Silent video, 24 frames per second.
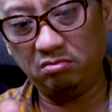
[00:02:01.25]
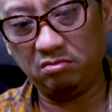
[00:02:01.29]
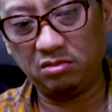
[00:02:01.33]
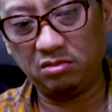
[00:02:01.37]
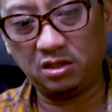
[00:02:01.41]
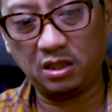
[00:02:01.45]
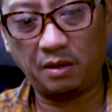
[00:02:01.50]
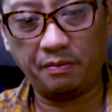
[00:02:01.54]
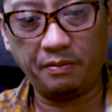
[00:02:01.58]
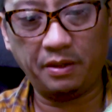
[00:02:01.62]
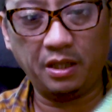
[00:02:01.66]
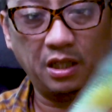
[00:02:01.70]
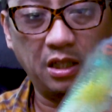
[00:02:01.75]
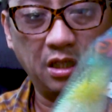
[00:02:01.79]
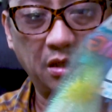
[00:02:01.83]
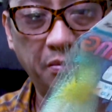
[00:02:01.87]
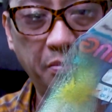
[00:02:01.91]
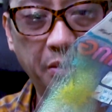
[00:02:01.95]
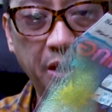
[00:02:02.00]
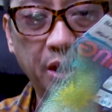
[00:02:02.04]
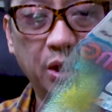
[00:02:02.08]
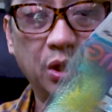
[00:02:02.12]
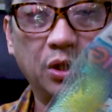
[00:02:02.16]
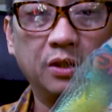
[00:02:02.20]
something in the
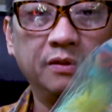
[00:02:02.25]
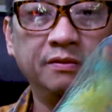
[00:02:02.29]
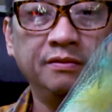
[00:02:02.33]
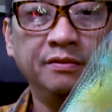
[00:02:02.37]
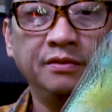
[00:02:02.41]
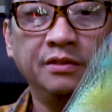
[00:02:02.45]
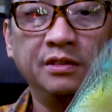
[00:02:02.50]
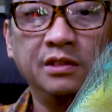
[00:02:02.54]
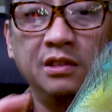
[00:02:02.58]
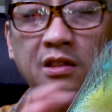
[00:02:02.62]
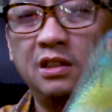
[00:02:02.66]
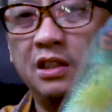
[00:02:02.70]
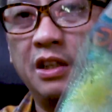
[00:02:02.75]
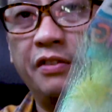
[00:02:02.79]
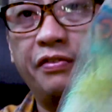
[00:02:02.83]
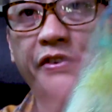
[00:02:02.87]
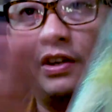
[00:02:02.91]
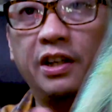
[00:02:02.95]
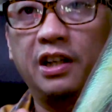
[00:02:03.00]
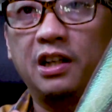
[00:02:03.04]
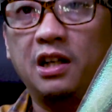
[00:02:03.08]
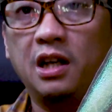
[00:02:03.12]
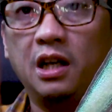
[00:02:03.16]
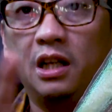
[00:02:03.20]
middle,
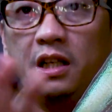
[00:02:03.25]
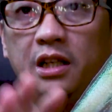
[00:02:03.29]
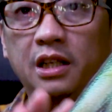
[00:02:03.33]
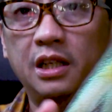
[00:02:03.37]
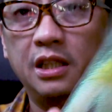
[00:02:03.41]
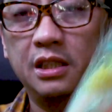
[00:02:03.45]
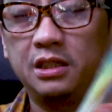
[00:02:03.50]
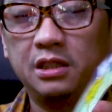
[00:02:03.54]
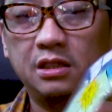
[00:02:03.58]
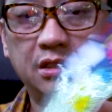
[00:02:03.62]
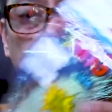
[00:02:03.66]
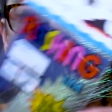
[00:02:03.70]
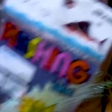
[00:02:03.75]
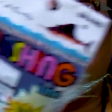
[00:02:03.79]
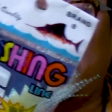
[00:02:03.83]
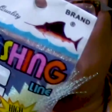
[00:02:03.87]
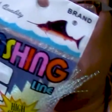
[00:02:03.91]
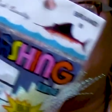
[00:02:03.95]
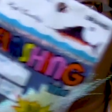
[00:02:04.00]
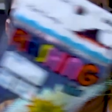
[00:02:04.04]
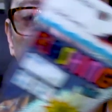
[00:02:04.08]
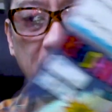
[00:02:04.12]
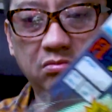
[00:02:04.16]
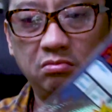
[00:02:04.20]
different colors.
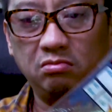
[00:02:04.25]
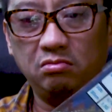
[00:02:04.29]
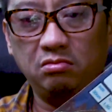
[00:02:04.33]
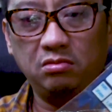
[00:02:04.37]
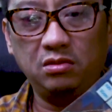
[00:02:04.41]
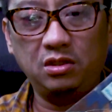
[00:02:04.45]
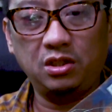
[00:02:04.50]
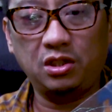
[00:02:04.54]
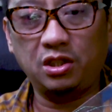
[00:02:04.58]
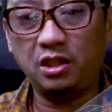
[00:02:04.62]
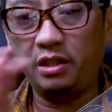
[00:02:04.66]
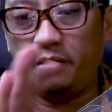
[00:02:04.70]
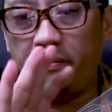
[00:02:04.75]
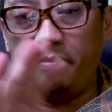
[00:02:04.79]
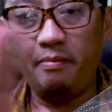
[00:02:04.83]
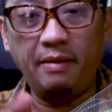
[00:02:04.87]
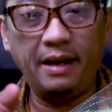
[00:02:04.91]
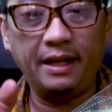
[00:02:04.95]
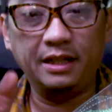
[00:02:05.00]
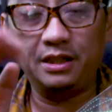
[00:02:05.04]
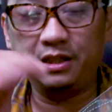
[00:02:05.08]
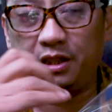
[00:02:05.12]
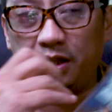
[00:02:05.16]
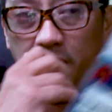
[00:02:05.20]
You could
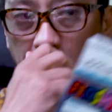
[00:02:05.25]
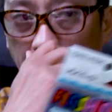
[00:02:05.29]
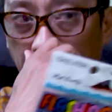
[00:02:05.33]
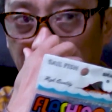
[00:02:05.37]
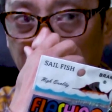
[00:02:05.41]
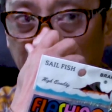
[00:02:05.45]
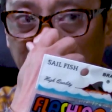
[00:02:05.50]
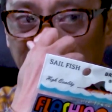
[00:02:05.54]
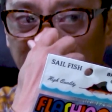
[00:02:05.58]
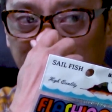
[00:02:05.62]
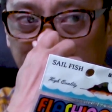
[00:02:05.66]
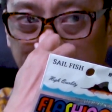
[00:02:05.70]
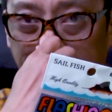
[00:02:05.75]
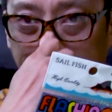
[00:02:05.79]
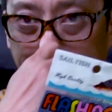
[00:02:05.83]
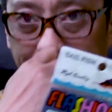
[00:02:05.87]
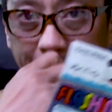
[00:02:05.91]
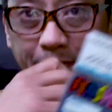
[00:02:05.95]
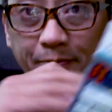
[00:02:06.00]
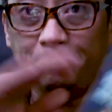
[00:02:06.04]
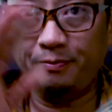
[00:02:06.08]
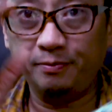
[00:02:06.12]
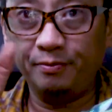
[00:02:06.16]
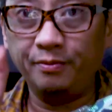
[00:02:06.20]
imagine the colors,
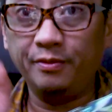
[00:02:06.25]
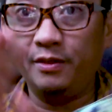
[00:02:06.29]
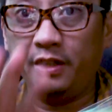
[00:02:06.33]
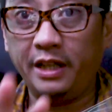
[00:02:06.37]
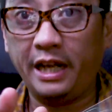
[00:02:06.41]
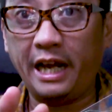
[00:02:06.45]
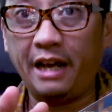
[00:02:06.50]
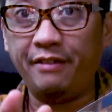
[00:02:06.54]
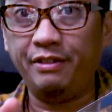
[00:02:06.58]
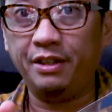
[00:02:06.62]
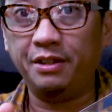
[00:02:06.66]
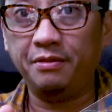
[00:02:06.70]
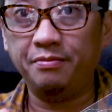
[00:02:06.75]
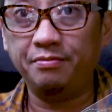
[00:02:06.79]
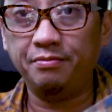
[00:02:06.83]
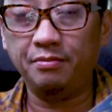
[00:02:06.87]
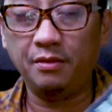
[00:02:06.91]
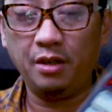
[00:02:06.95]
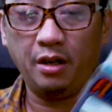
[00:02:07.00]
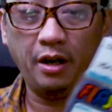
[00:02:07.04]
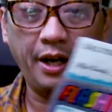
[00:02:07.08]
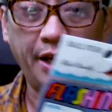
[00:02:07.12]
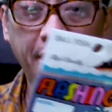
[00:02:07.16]
they have it. All